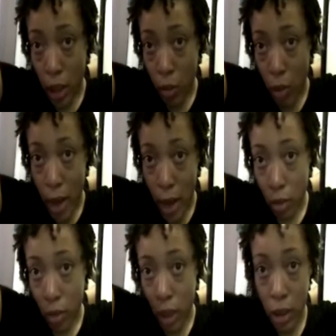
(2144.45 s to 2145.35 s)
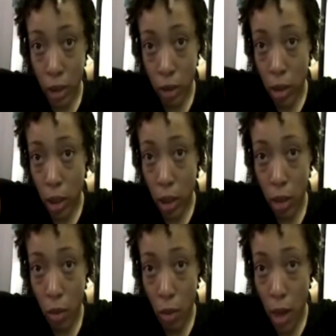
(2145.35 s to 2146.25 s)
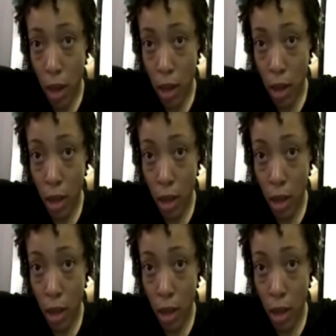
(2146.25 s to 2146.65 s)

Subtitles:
in the way. I don't think it's going to get in the way.